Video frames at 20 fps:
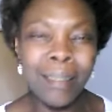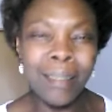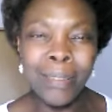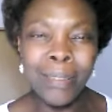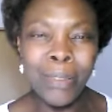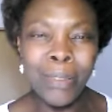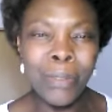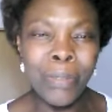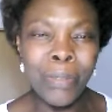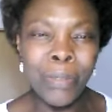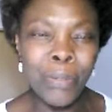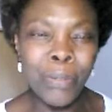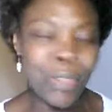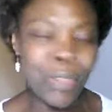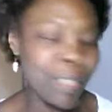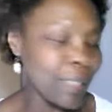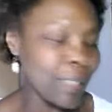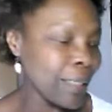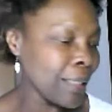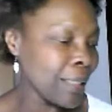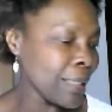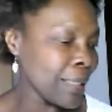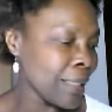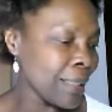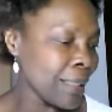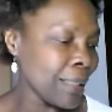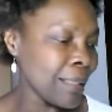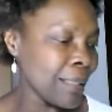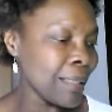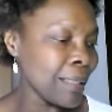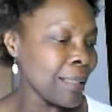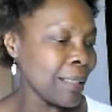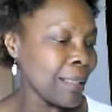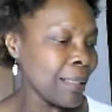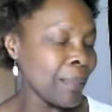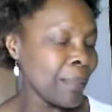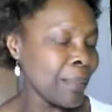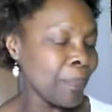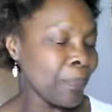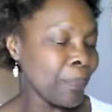over 40 years in this
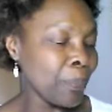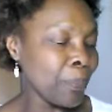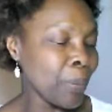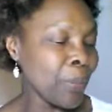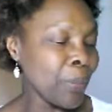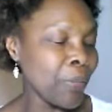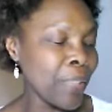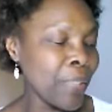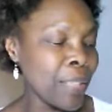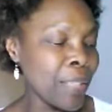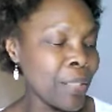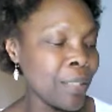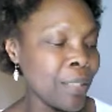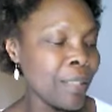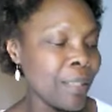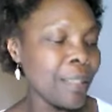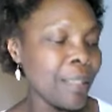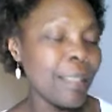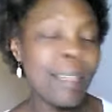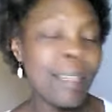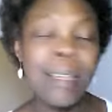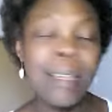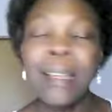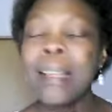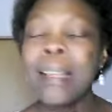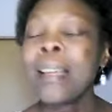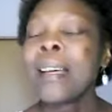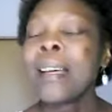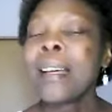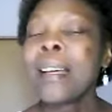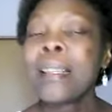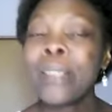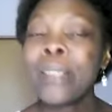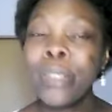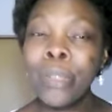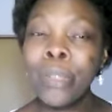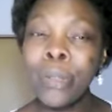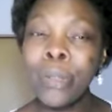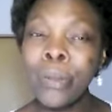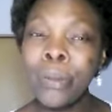profession has
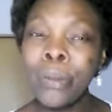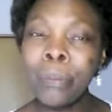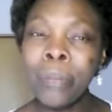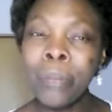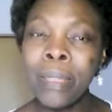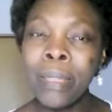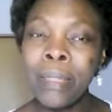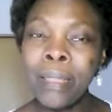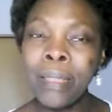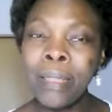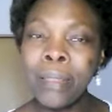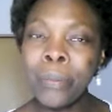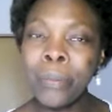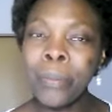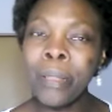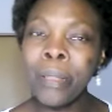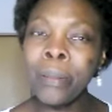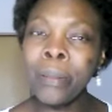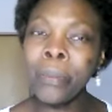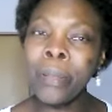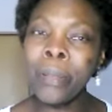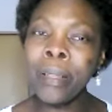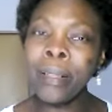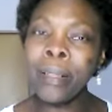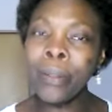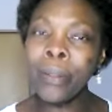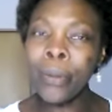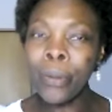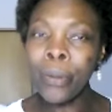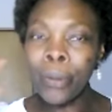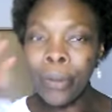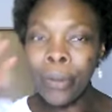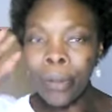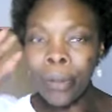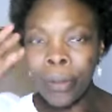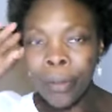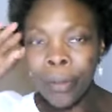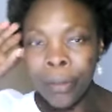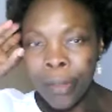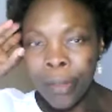shown me that we were
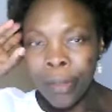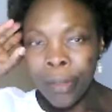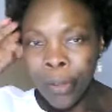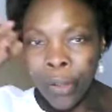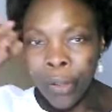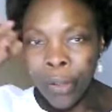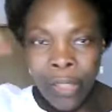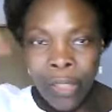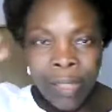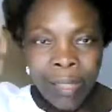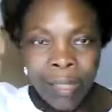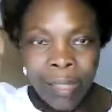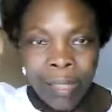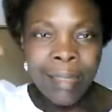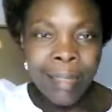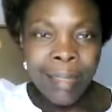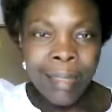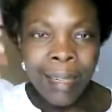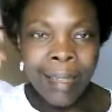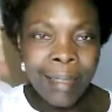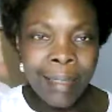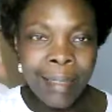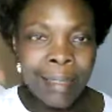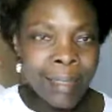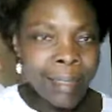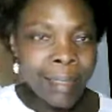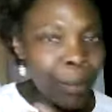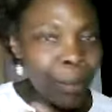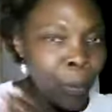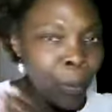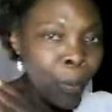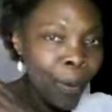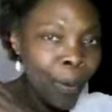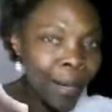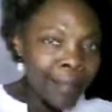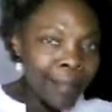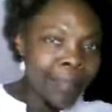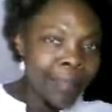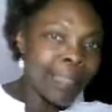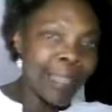all conscientized in
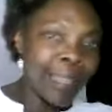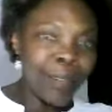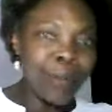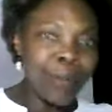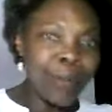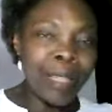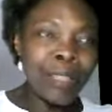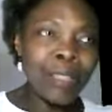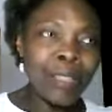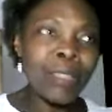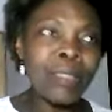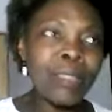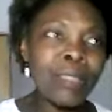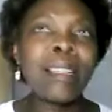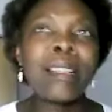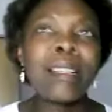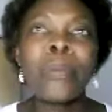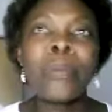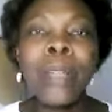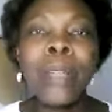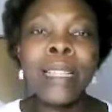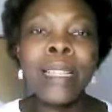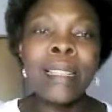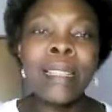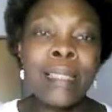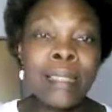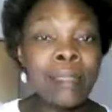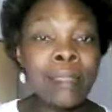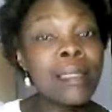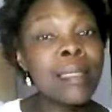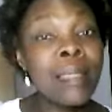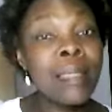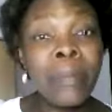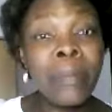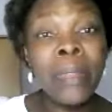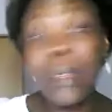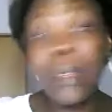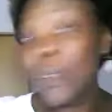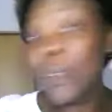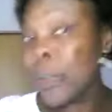one direction, that wait until
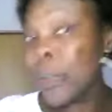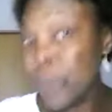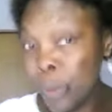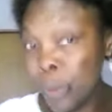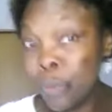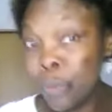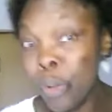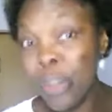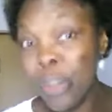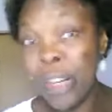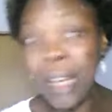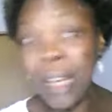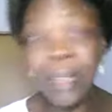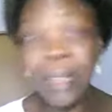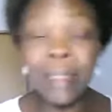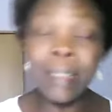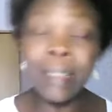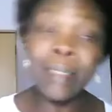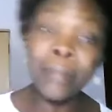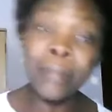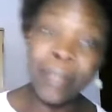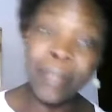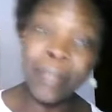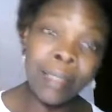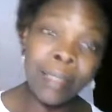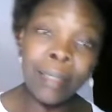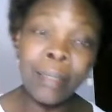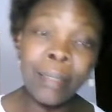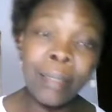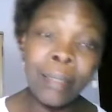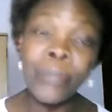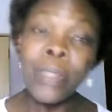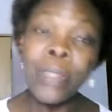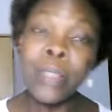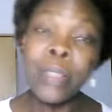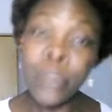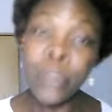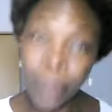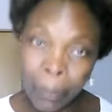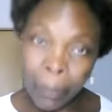something goes wrong and then after that,
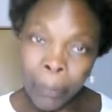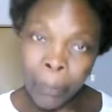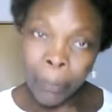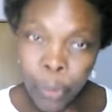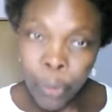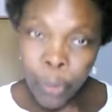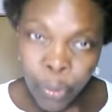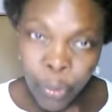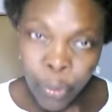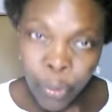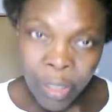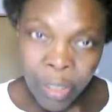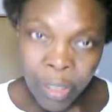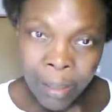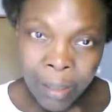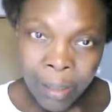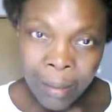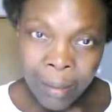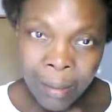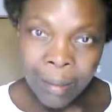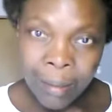scramble to treat it.